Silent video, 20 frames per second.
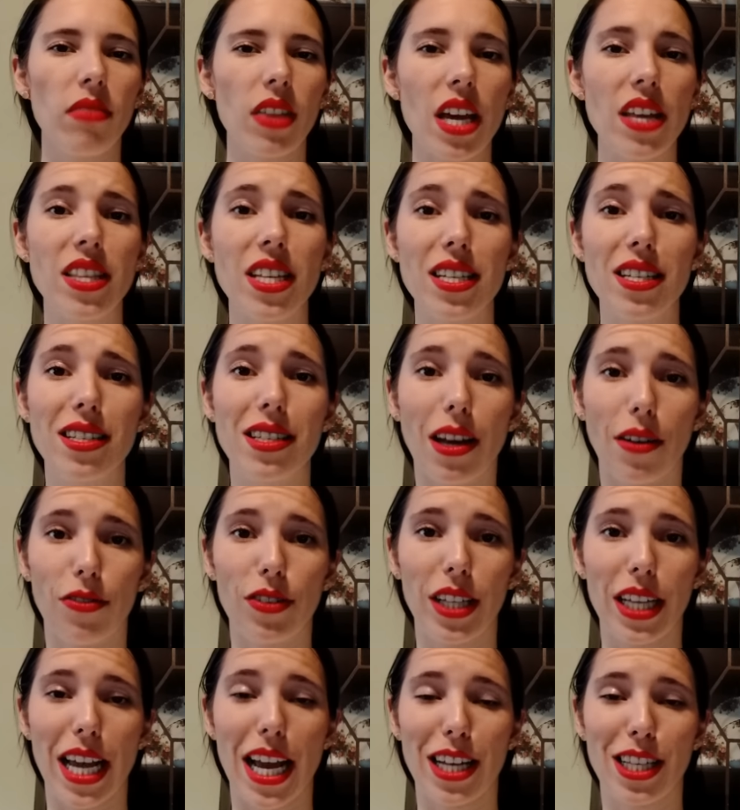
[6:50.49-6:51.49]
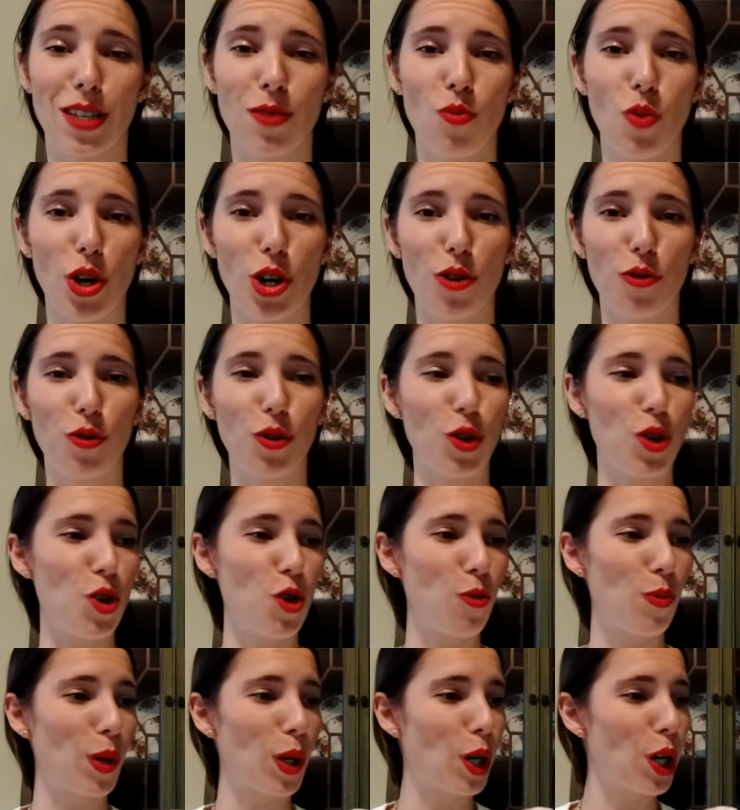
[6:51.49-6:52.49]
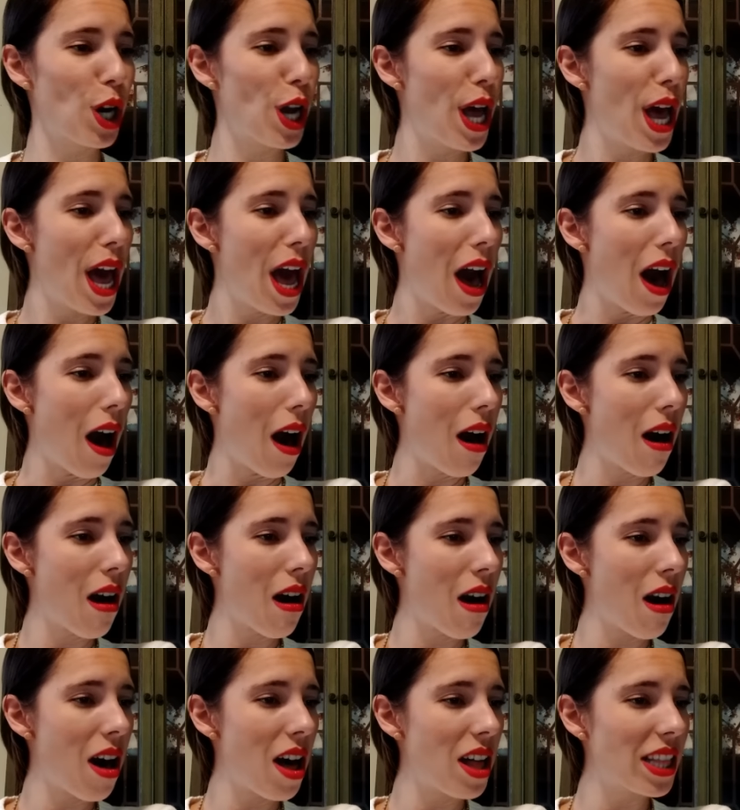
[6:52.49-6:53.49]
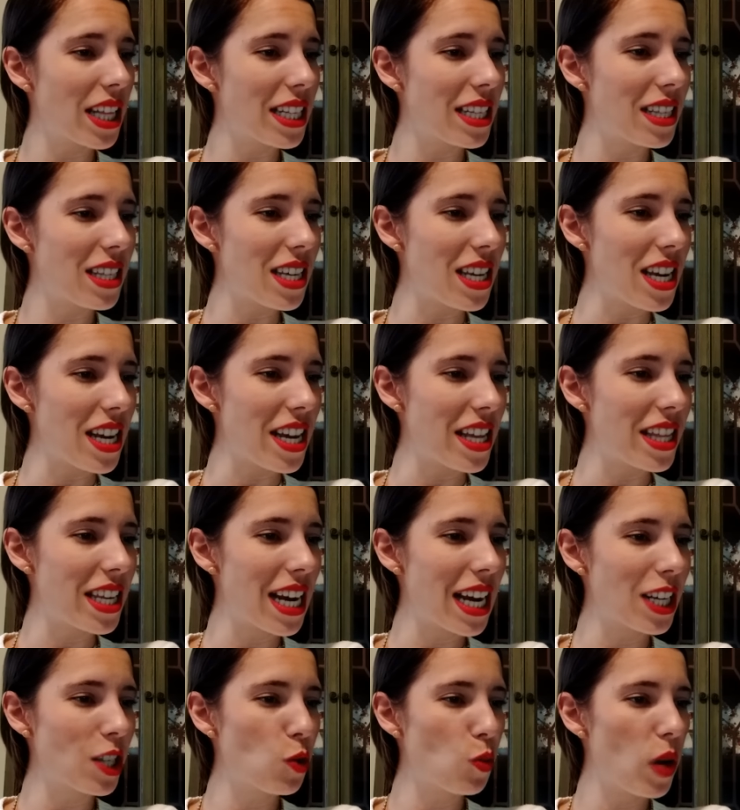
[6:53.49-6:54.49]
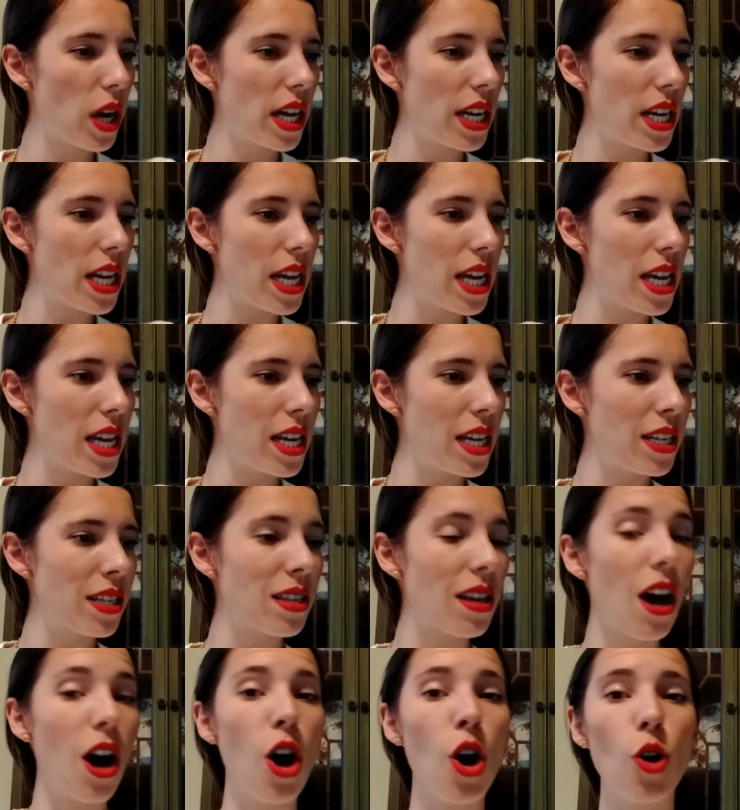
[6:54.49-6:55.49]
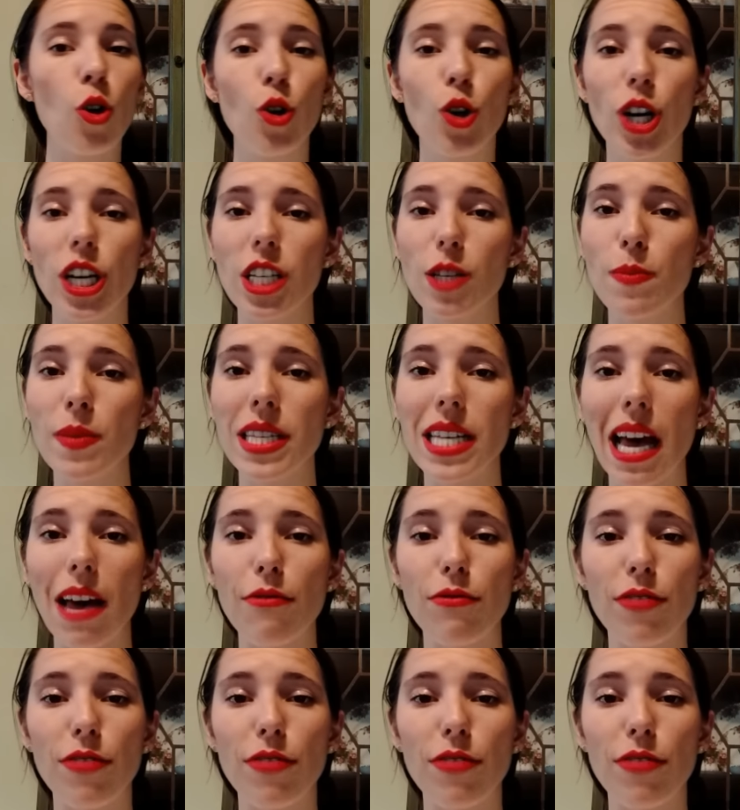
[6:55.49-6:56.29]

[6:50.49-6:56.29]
And this definitely has some wonderful humor. Let's see. The next one is, Christmas at